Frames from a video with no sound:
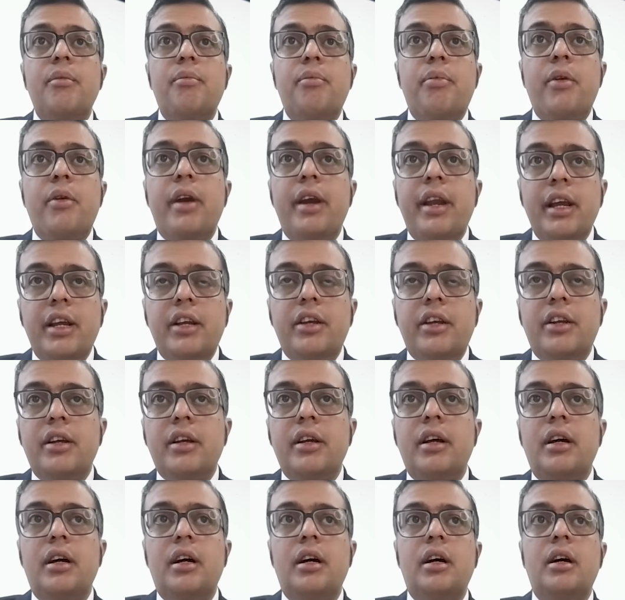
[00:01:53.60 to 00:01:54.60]
predict
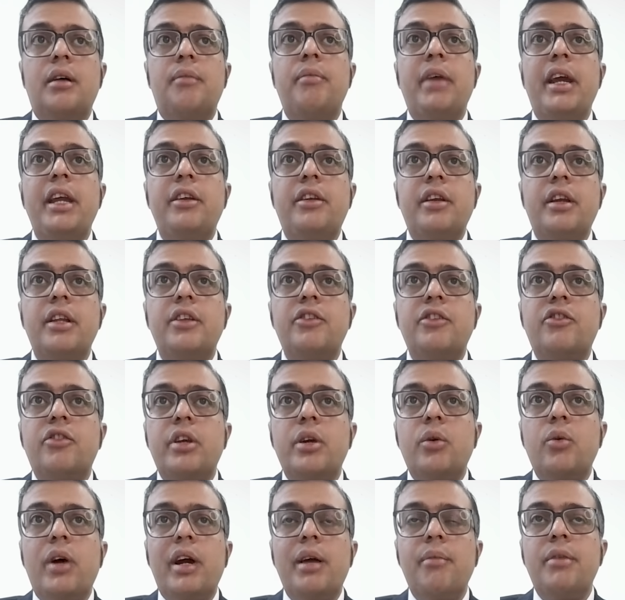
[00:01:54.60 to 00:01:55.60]
uh, maintenance
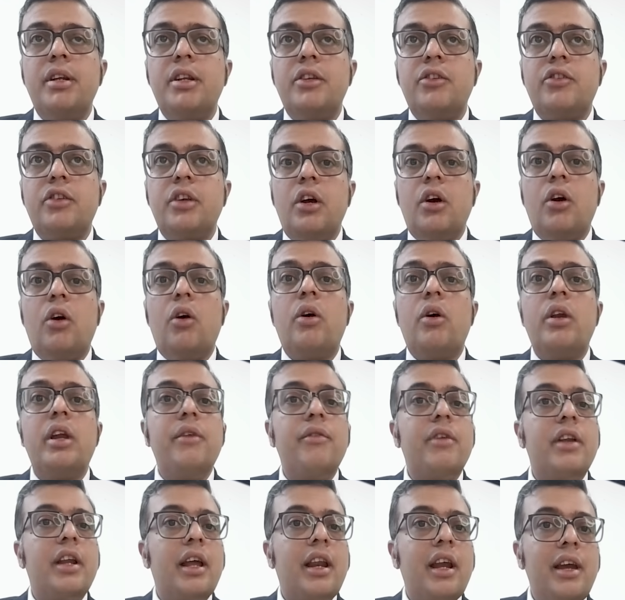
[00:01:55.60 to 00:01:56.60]
requirements or
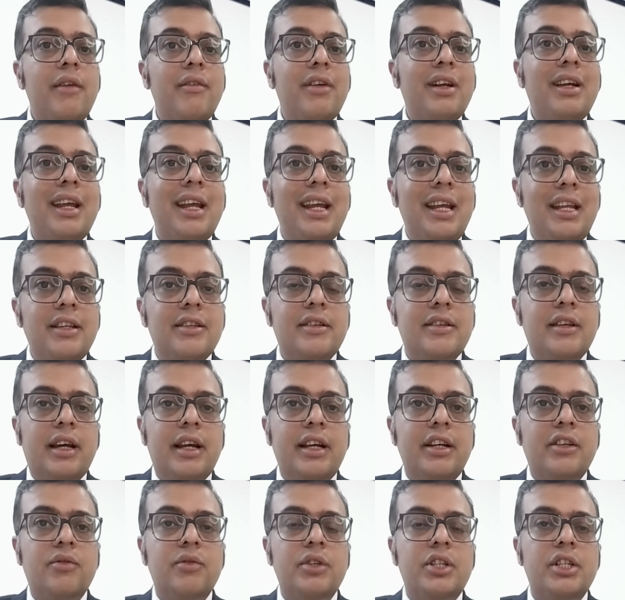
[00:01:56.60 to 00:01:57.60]
even arrive at
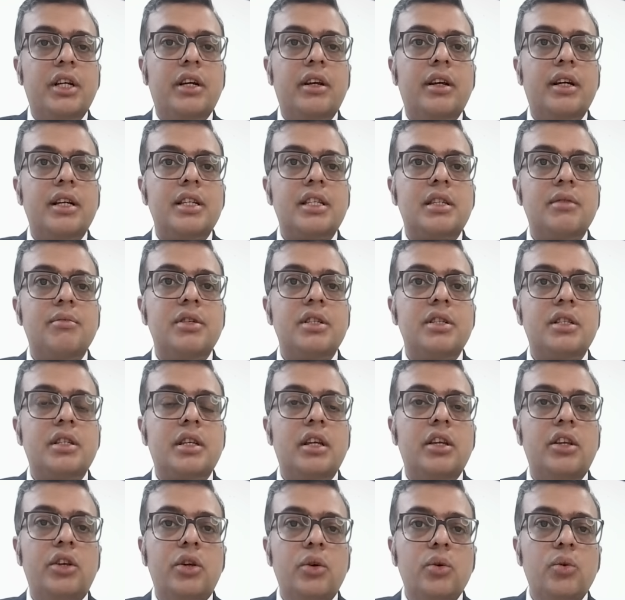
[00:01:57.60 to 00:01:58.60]
insights which our customers
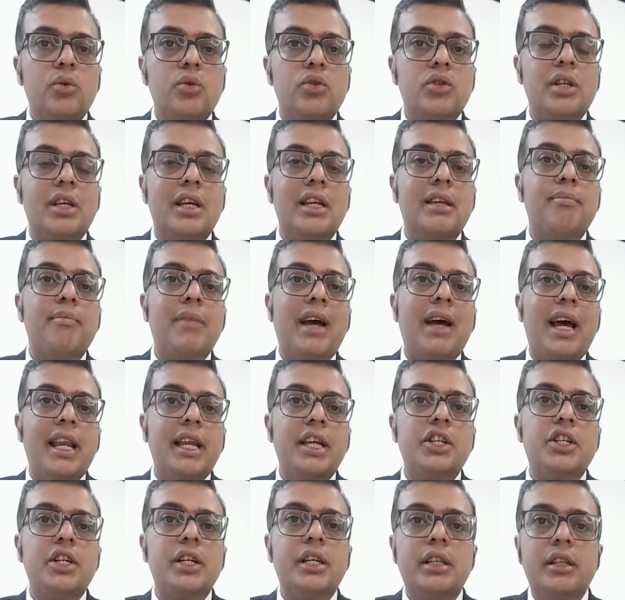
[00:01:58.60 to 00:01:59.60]
can use in
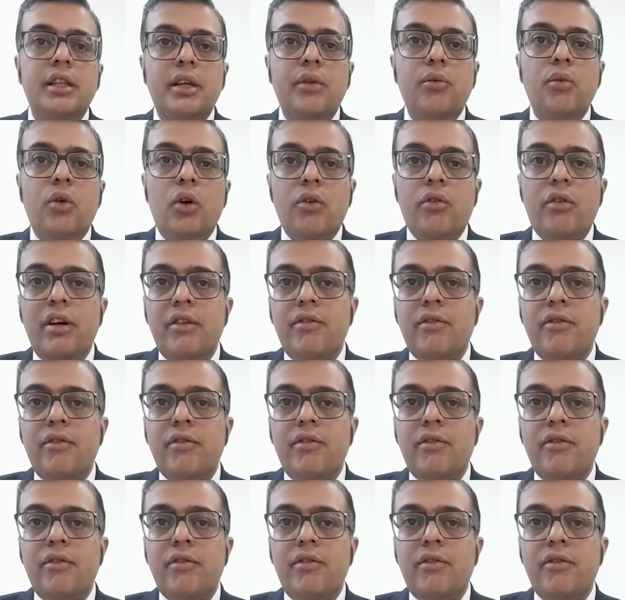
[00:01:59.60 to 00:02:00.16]
managing the water